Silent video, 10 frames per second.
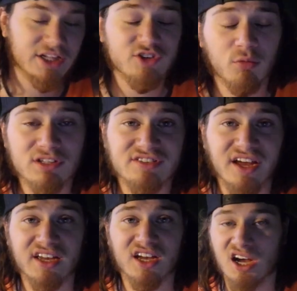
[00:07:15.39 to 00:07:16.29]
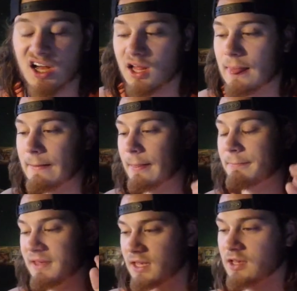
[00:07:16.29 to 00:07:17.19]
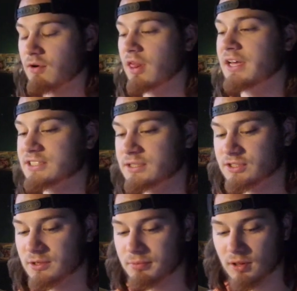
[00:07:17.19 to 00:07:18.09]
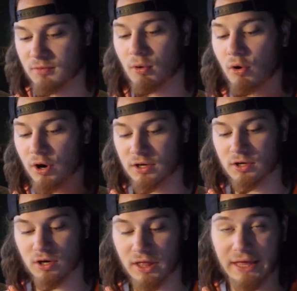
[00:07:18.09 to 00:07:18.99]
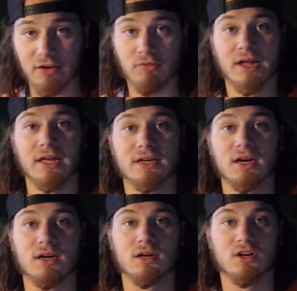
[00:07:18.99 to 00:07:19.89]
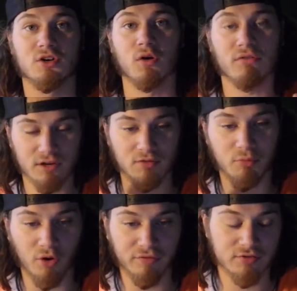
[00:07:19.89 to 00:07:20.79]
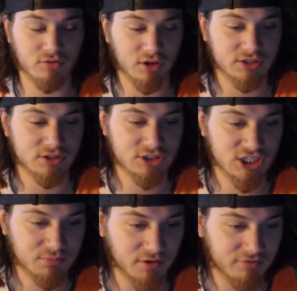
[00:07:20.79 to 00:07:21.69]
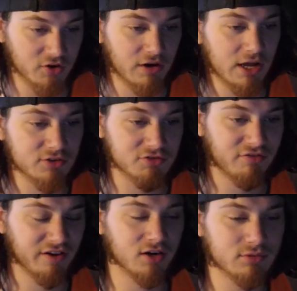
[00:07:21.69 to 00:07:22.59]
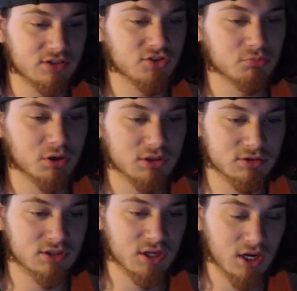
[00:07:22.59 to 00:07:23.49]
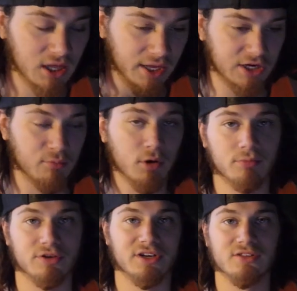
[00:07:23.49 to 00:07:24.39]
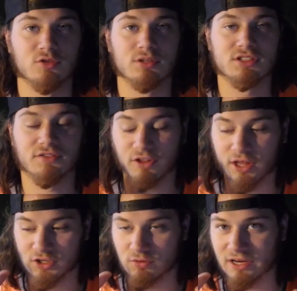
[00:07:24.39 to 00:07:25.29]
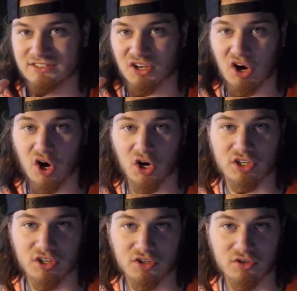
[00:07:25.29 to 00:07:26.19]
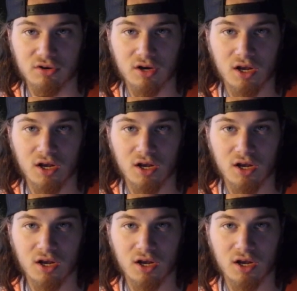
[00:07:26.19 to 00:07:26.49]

it's almost like being in a relationship with a boy and a girl, like a girlfriend and boyfriend relationship. If you're around your family too much, like your mom and your dad too much, I feel like you guys argue.